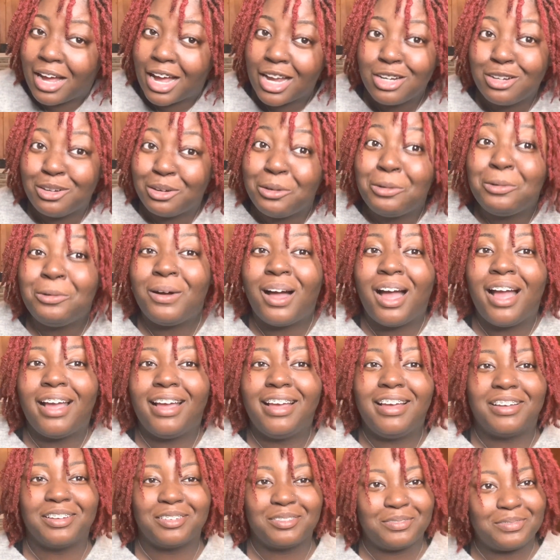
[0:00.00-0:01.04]
I know who I
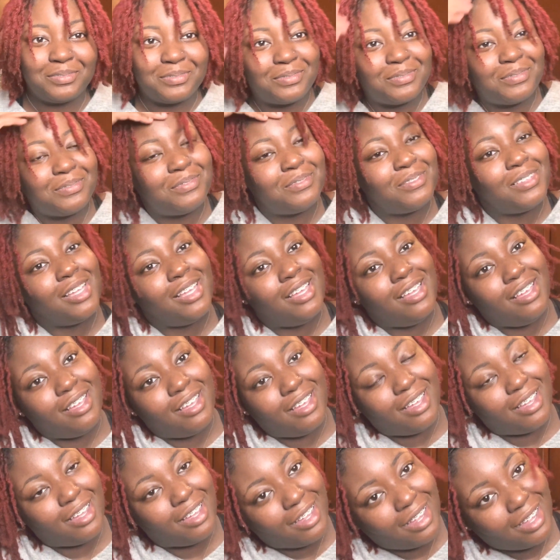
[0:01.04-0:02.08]
am.
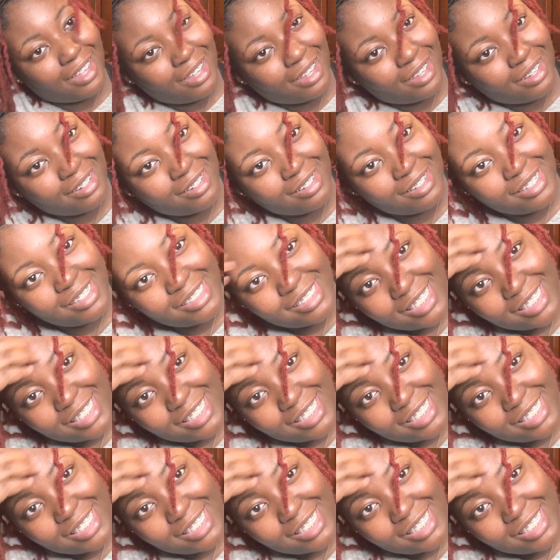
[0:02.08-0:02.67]
And it's